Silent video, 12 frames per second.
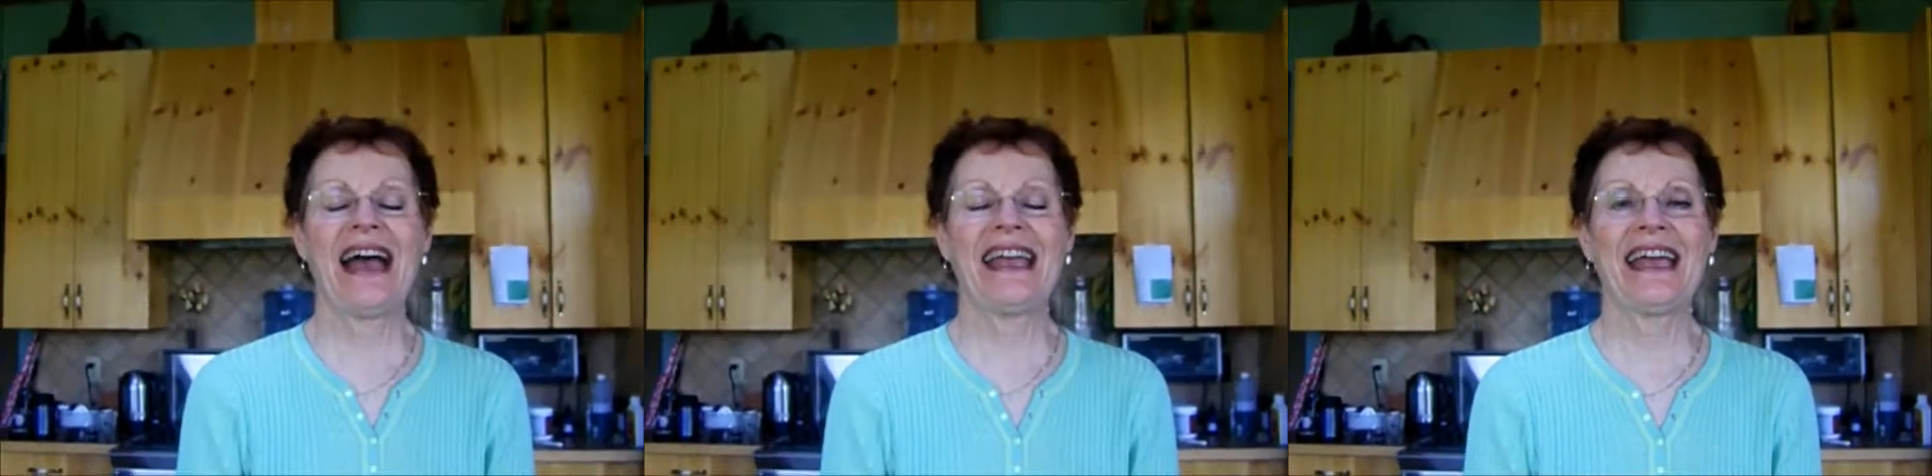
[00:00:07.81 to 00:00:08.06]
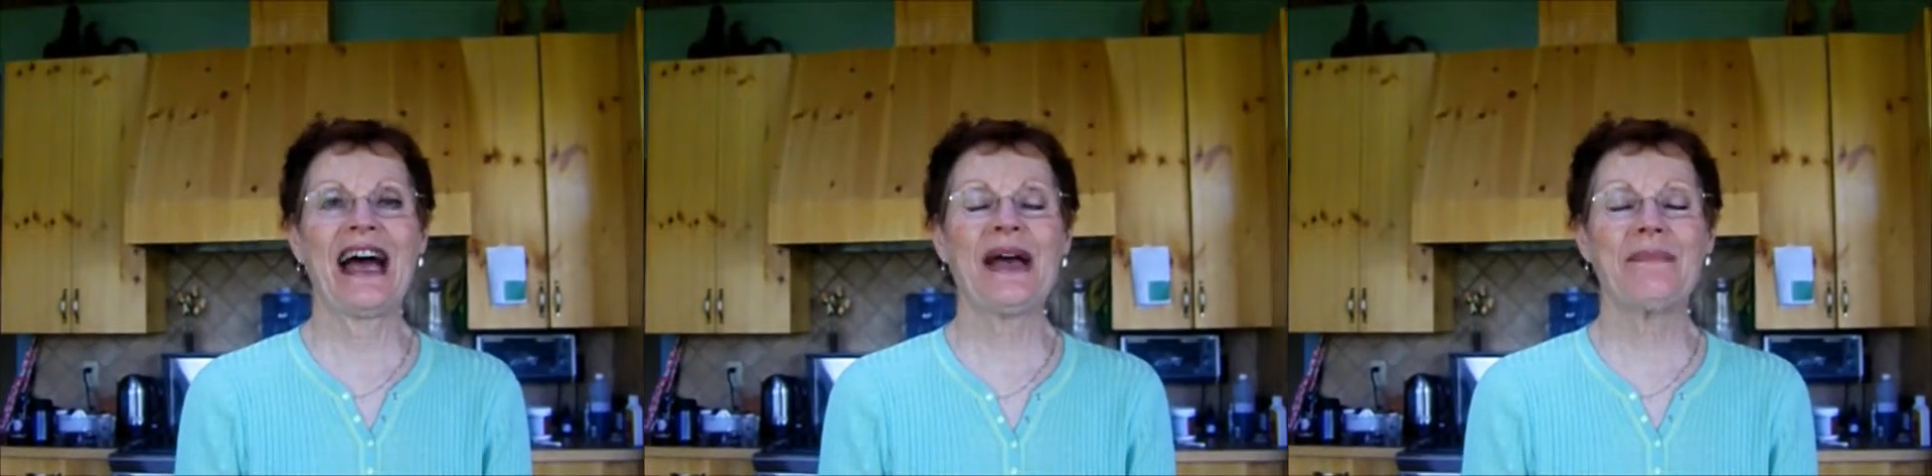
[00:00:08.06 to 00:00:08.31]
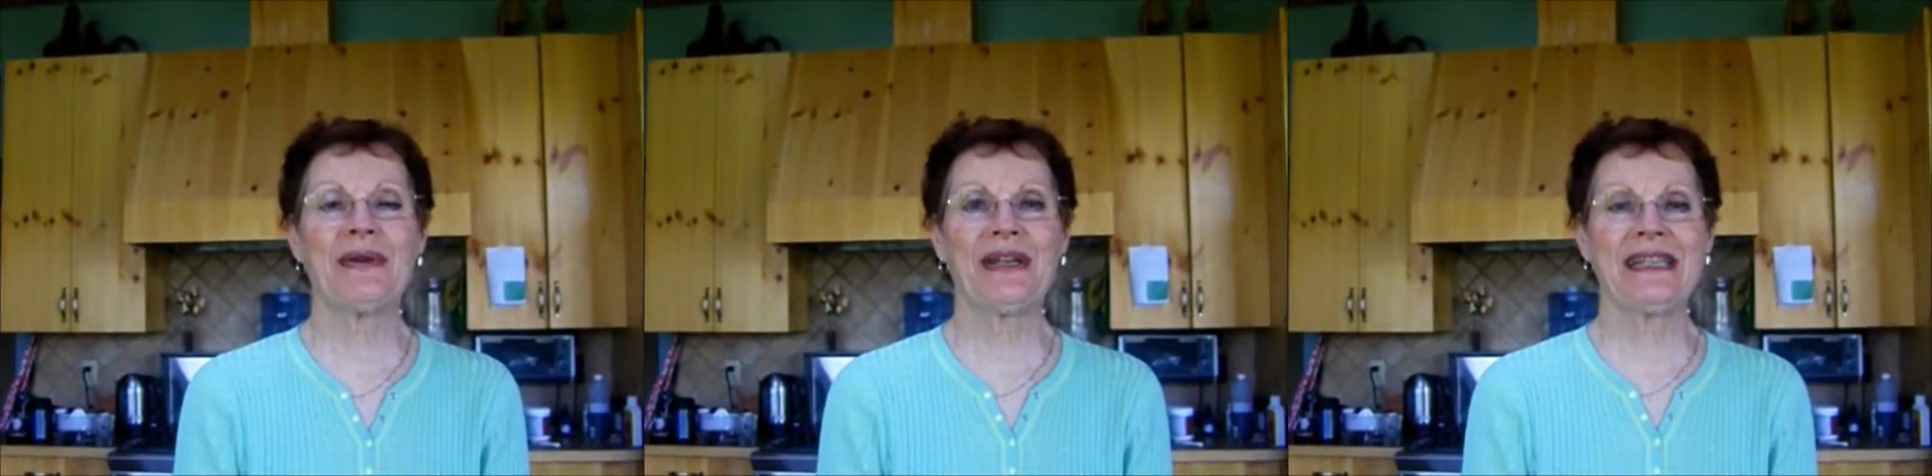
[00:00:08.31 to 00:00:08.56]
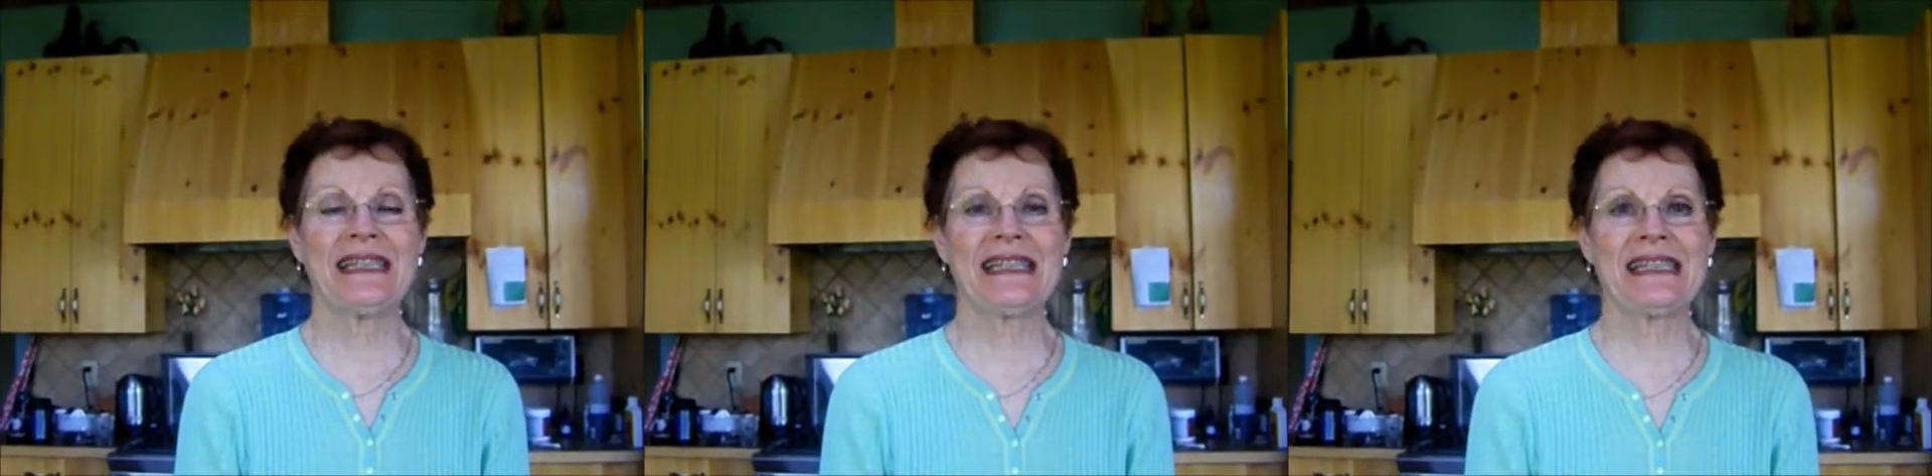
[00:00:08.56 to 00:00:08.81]
Hi, I'm
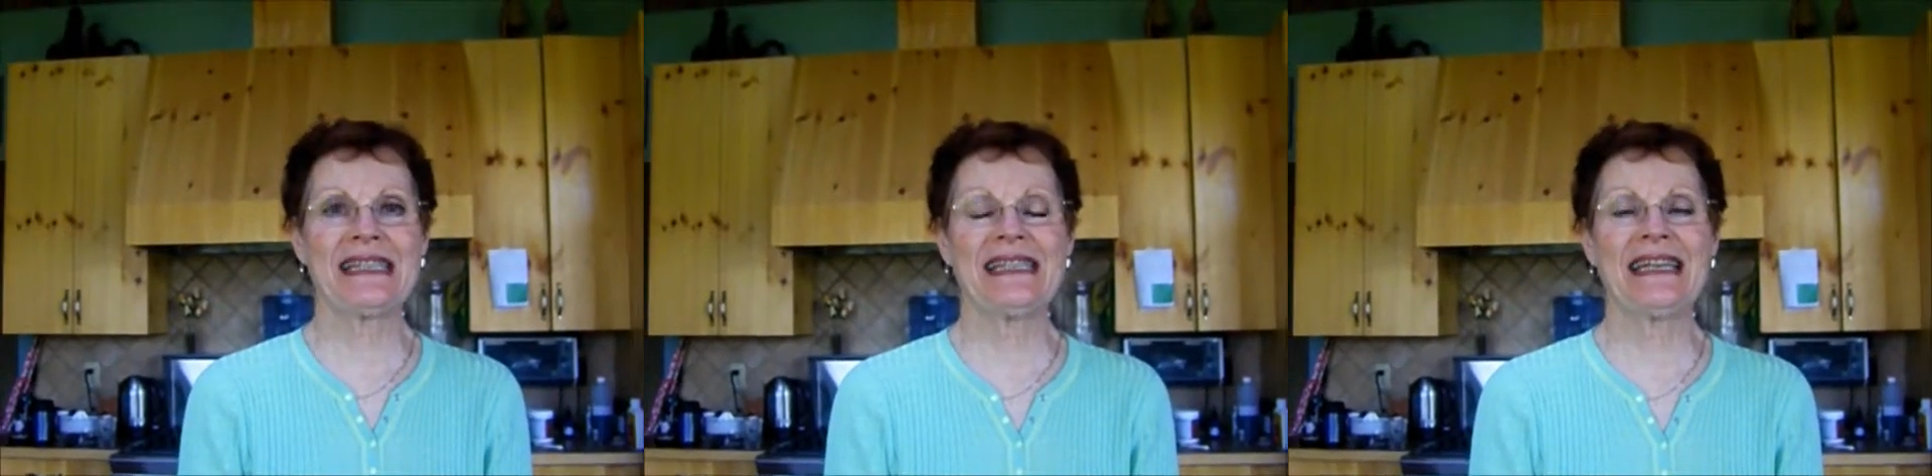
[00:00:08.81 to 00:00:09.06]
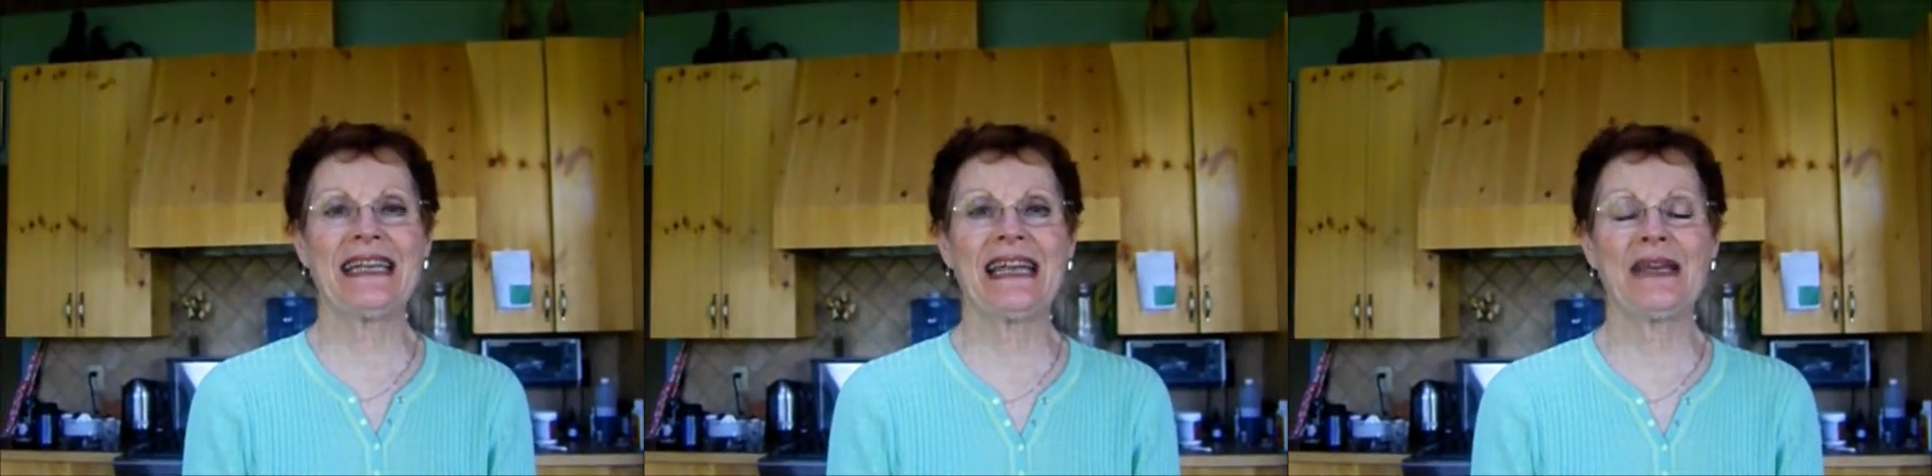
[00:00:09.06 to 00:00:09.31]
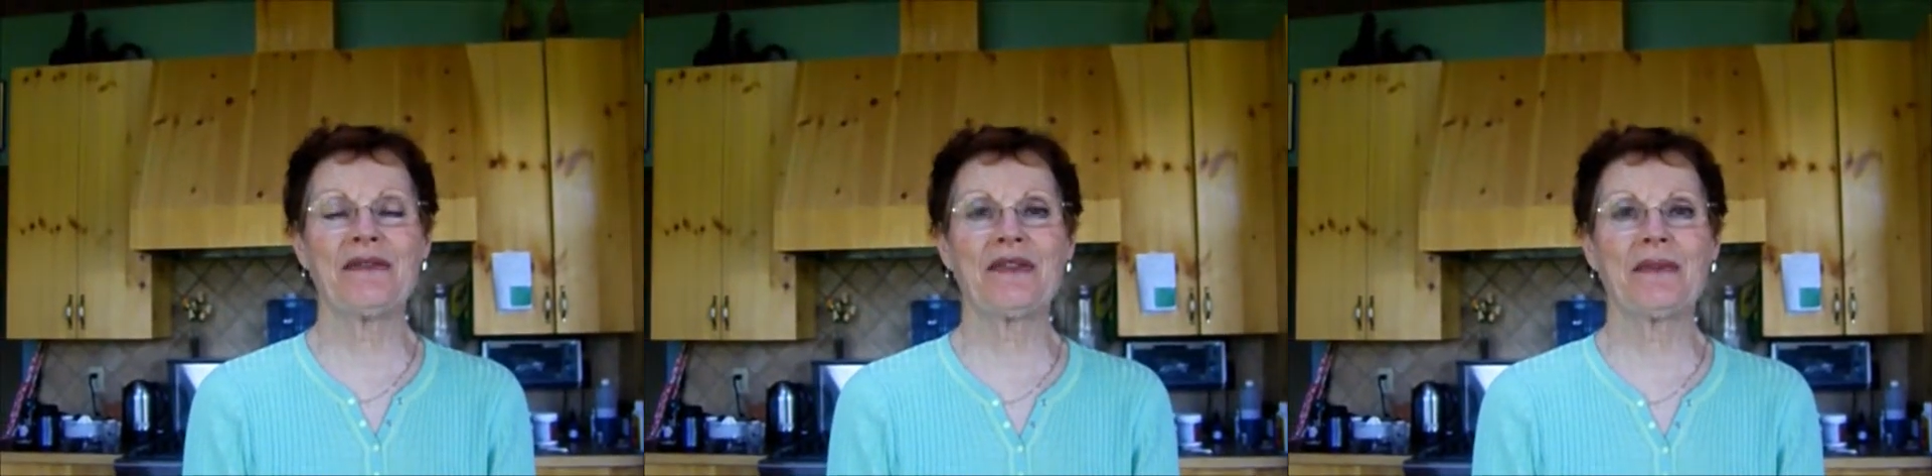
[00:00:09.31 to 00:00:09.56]
Mary Dunstan and I'm